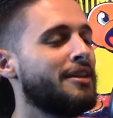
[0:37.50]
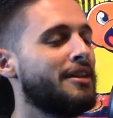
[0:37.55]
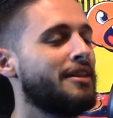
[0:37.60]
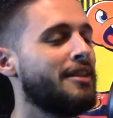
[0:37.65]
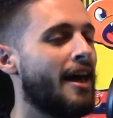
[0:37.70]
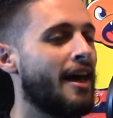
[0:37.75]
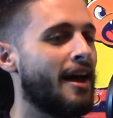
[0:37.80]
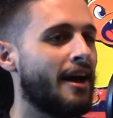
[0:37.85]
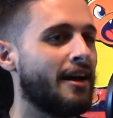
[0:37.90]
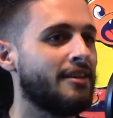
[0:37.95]

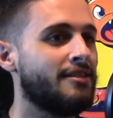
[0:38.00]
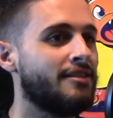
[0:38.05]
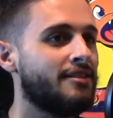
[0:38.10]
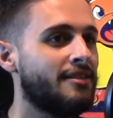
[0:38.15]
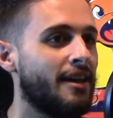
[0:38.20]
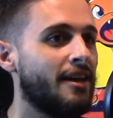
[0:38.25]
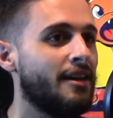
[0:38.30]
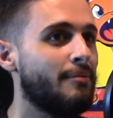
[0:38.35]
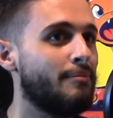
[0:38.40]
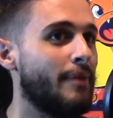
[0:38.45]
that I
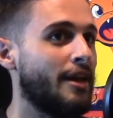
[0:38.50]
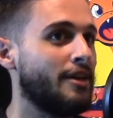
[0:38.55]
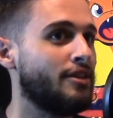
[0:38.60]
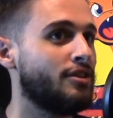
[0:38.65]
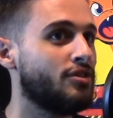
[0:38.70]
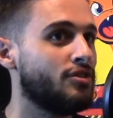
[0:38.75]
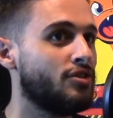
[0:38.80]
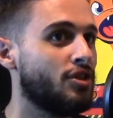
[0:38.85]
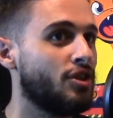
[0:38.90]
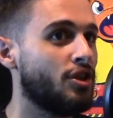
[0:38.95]
didn't
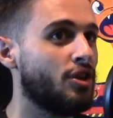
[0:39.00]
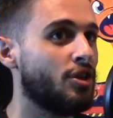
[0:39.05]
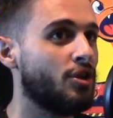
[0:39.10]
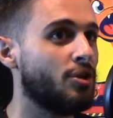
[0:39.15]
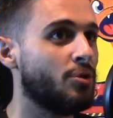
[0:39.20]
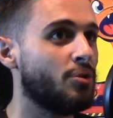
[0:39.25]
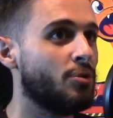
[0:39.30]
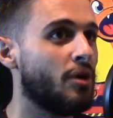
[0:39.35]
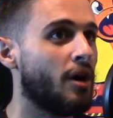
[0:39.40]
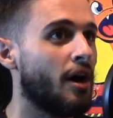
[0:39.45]
mention to
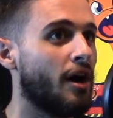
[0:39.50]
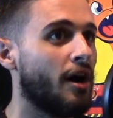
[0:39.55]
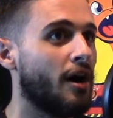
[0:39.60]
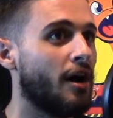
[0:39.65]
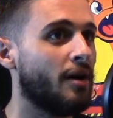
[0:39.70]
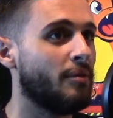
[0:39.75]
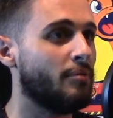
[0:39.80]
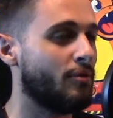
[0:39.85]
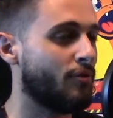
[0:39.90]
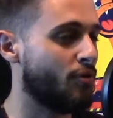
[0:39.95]
you
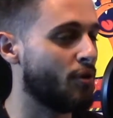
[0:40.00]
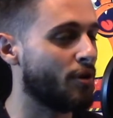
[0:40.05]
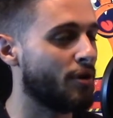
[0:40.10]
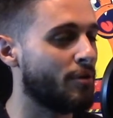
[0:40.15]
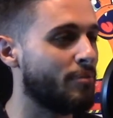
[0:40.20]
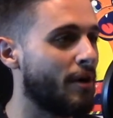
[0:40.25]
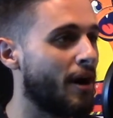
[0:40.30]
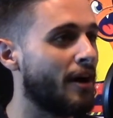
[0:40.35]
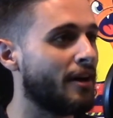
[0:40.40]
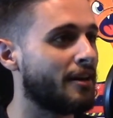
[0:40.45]
before the
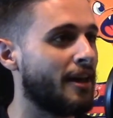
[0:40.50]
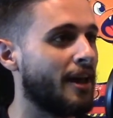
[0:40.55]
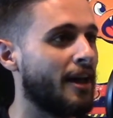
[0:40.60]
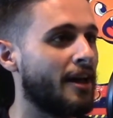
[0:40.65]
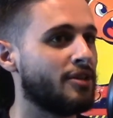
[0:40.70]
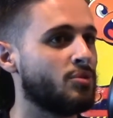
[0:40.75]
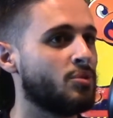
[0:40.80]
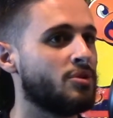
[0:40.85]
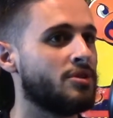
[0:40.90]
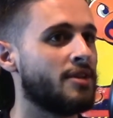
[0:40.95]

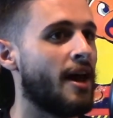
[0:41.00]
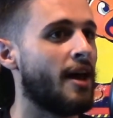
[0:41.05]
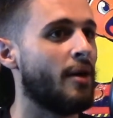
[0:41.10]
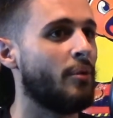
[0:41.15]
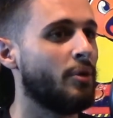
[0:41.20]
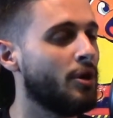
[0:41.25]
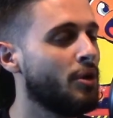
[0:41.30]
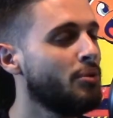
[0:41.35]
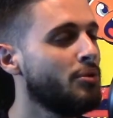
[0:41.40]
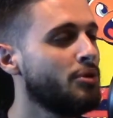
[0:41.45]
podcast was that
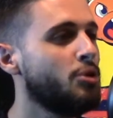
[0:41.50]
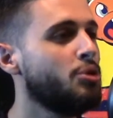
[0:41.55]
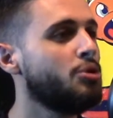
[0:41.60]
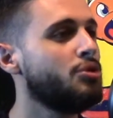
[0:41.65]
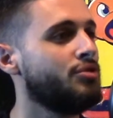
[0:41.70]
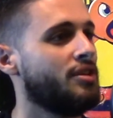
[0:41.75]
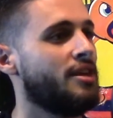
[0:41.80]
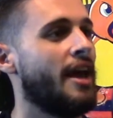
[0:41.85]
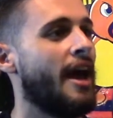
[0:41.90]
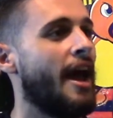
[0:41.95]
we don't
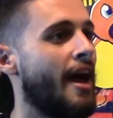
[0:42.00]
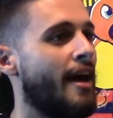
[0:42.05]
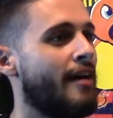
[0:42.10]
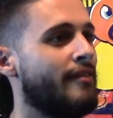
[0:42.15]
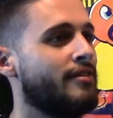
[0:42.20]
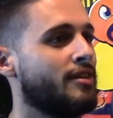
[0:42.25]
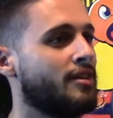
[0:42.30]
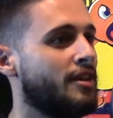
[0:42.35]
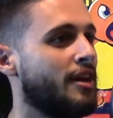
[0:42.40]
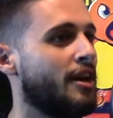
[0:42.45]
usually have
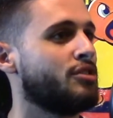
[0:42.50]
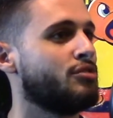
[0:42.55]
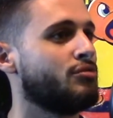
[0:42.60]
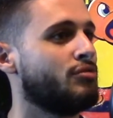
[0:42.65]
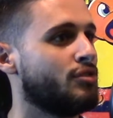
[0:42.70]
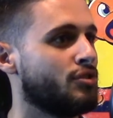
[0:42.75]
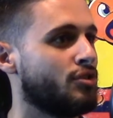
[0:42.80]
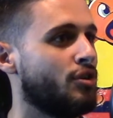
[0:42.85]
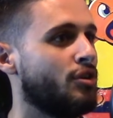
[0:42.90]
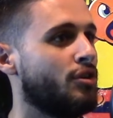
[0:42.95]
a guest
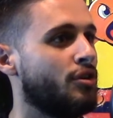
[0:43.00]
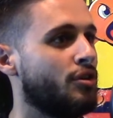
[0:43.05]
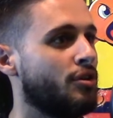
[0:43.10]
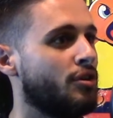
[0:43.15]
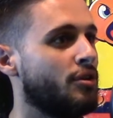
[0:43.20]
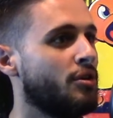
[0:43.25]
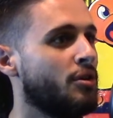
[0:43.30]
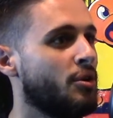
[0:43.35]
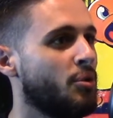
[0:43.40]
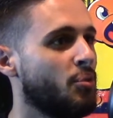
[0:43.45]

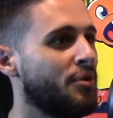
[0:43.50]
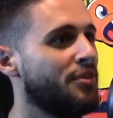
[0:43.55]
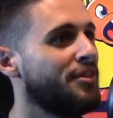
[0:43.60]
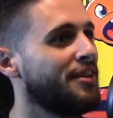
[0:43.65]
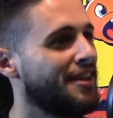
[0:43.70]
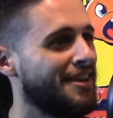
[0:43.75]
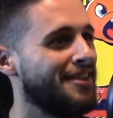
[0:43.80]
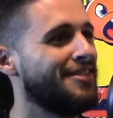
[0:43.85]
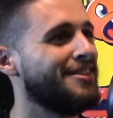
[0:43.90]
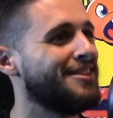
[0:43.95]
return
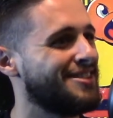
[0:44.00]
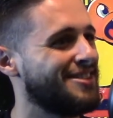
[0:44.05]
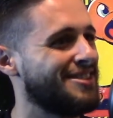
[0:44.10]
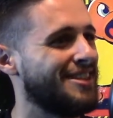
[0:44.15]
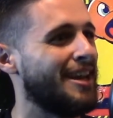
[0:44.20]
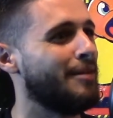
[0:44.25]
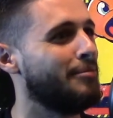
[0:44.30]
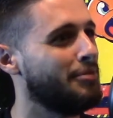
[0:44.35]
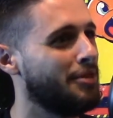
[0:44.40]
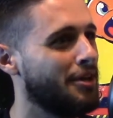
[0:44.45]
within the
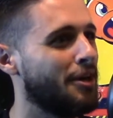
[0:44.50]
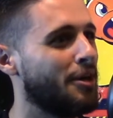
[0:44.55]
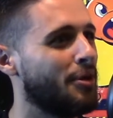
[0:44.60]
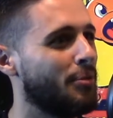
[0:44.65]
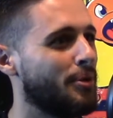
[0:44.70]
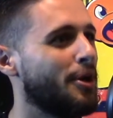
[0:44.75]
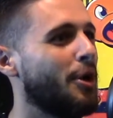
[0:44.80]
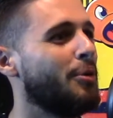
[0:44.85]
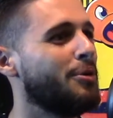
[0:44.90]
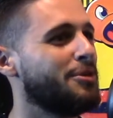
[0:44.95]
same year.
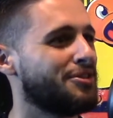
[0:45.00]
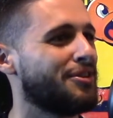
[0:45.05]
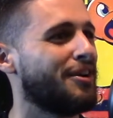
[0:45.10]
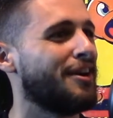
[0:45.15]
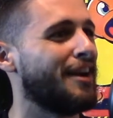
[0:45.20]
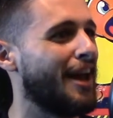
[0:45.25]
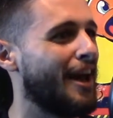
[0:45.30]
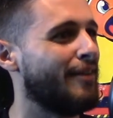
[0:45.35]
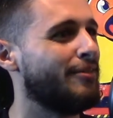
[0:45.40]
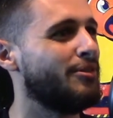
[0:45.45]
We always try
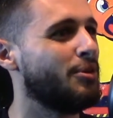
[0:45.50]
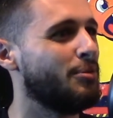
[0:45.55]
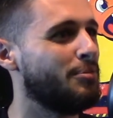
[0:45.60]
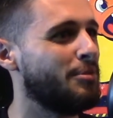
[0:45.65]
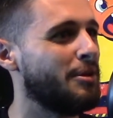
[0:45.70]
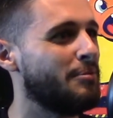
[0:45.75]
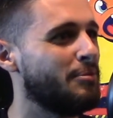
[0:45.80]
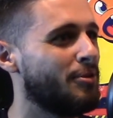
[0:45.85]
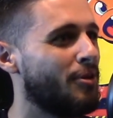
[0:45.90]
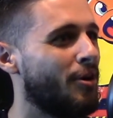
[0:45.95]
to have new
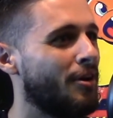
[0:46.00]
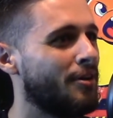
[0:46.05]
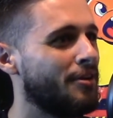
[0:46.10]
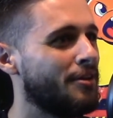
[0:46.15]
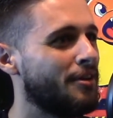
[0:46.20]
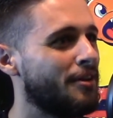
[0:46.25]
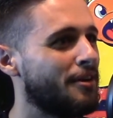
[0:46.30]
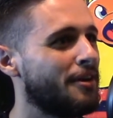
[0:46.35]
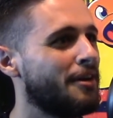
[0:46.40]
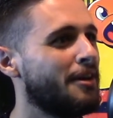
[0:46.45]
people on
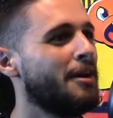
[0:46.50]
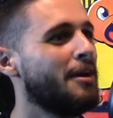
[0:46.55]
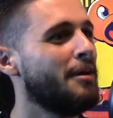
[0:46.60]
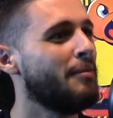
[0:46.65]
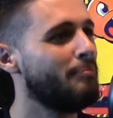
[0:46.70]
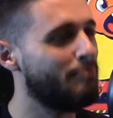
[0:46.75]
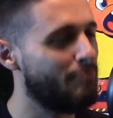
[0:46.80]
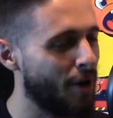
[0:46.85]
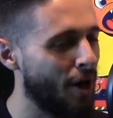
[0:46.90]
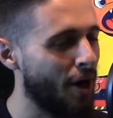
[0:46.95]
here,
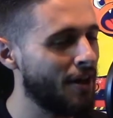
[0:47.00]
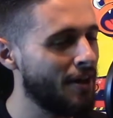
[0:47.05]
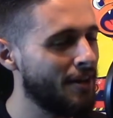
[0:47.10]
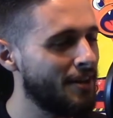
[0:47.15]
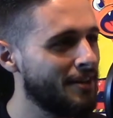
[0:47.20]
but